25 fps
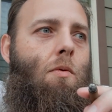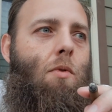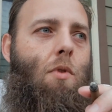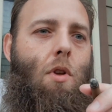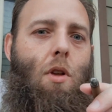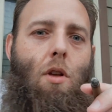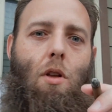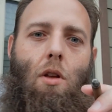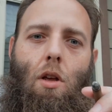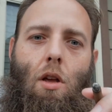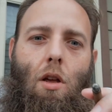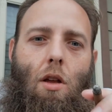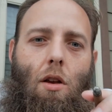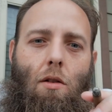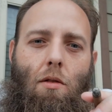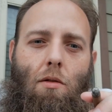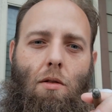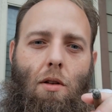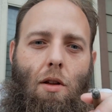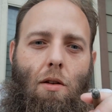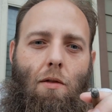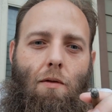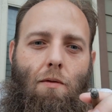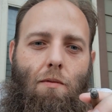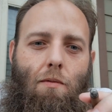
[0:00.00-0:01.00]

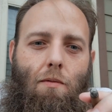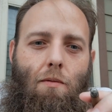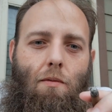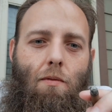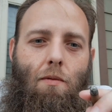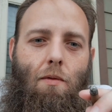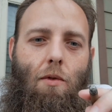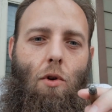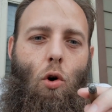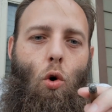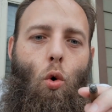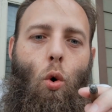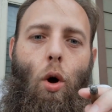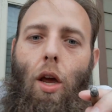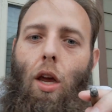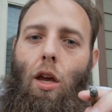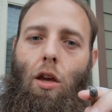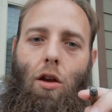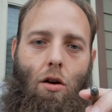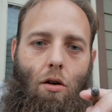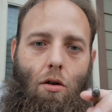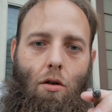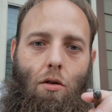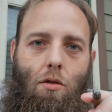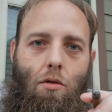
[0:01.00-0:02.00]
it quick
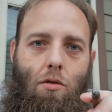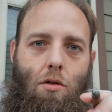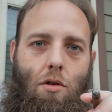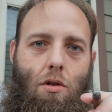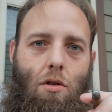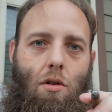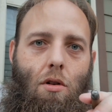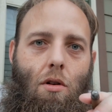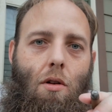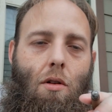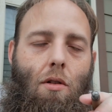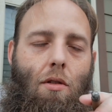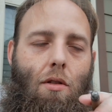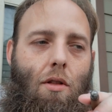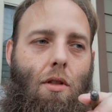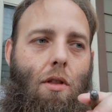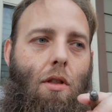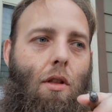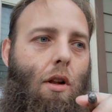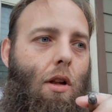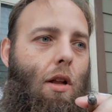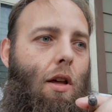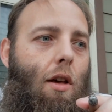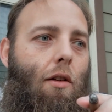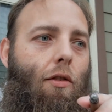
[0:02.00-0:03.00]
cures
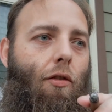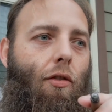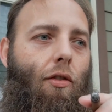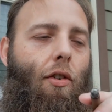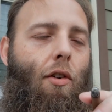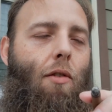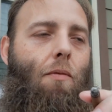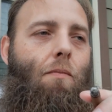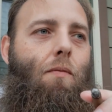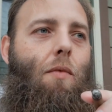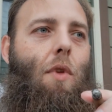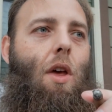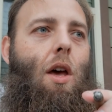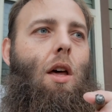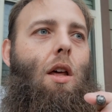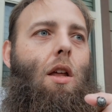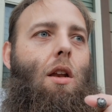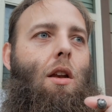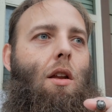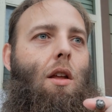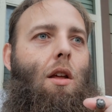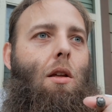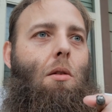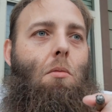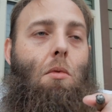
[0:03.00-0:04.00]
the leaf,
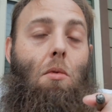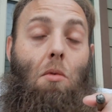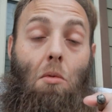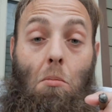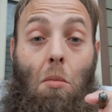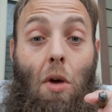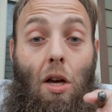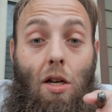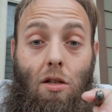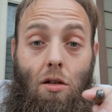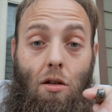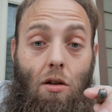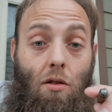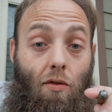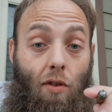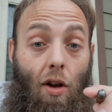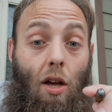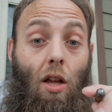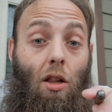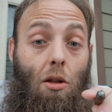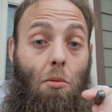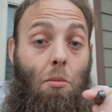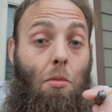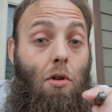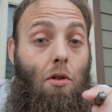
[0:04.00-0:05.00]
and it makes it
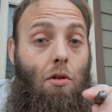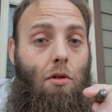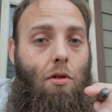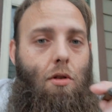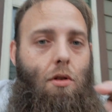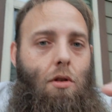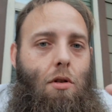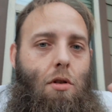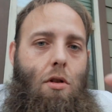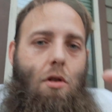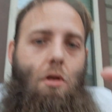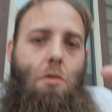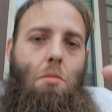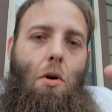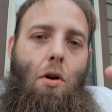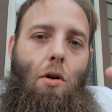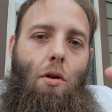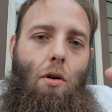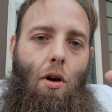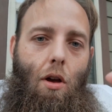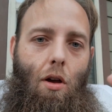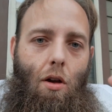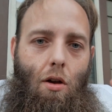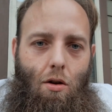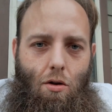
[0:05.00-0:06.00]
available to
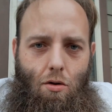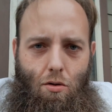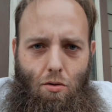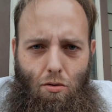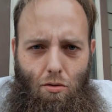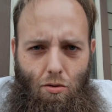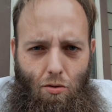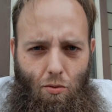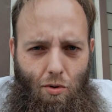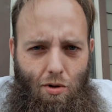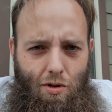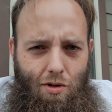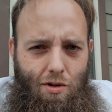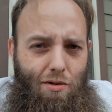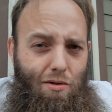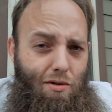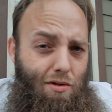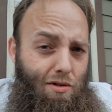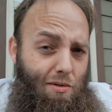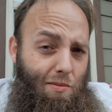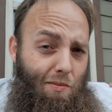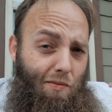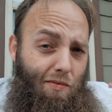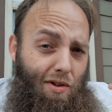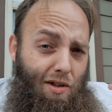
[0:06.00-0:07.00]
smoke. Ooh, the wind's doing
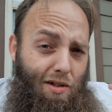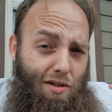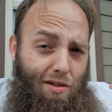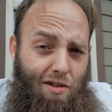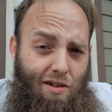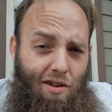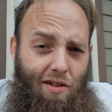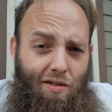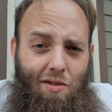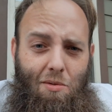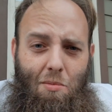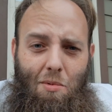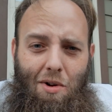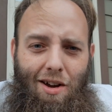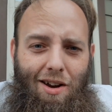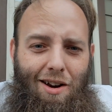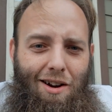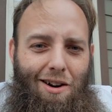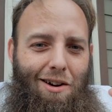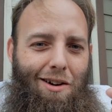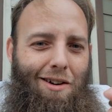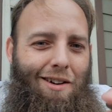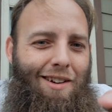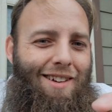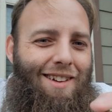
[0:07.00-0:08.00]
some fun stuff to my
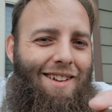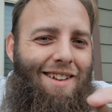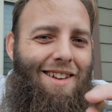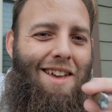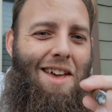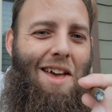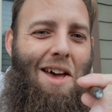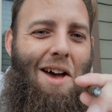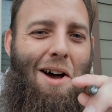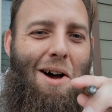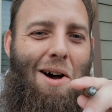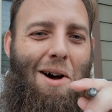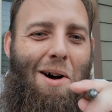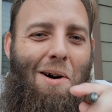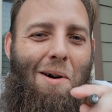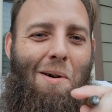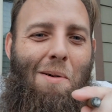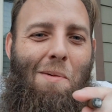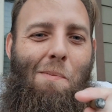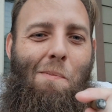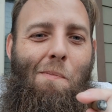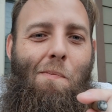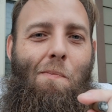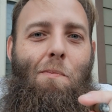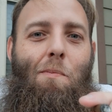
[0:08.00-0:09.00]
hair,
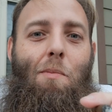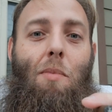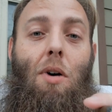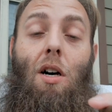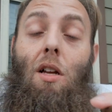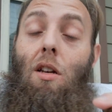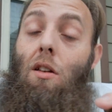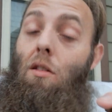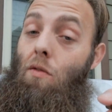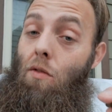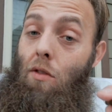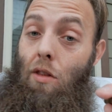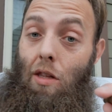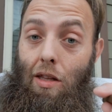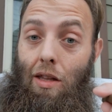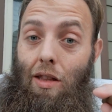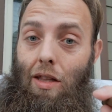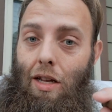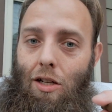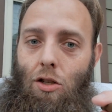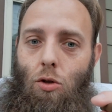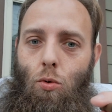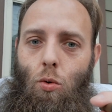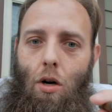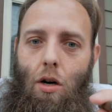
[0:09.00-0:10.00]
but
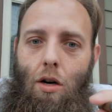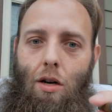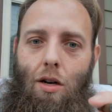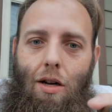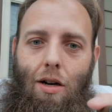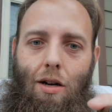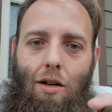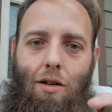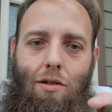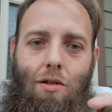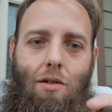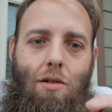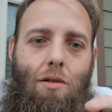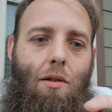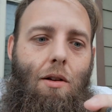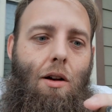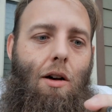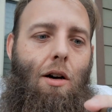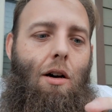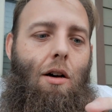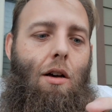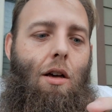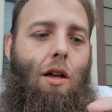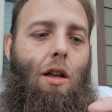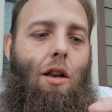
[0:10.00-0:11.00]
that's what it does.
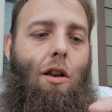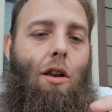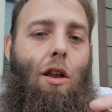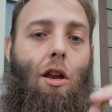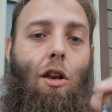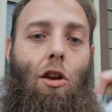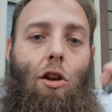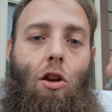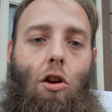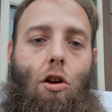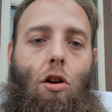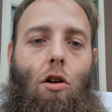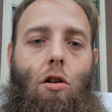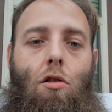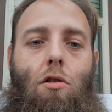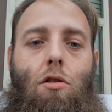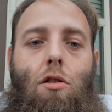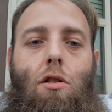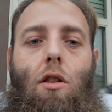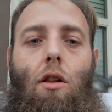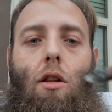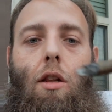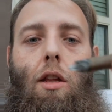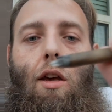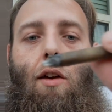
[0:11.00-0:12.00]
It cures
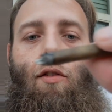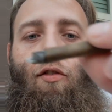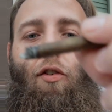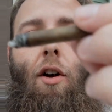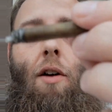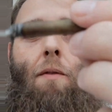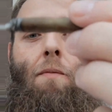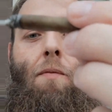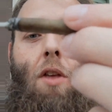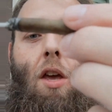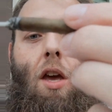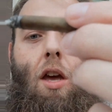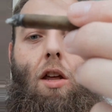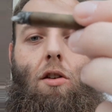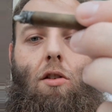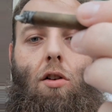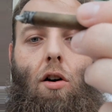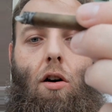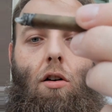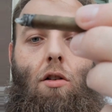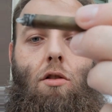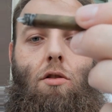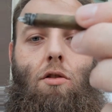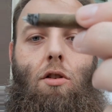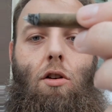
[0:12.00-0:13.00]
the leaf and
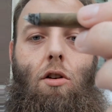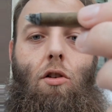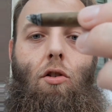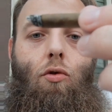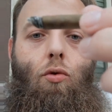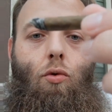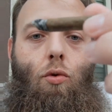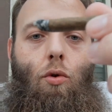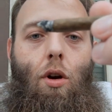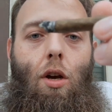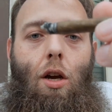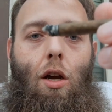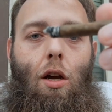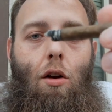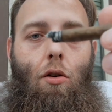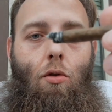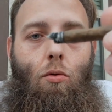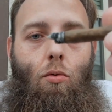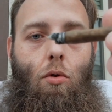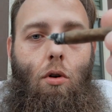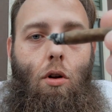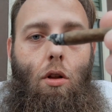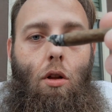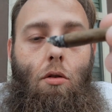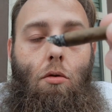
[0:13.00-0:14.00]
turns it green
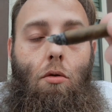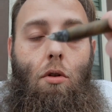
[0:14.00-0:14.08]
really,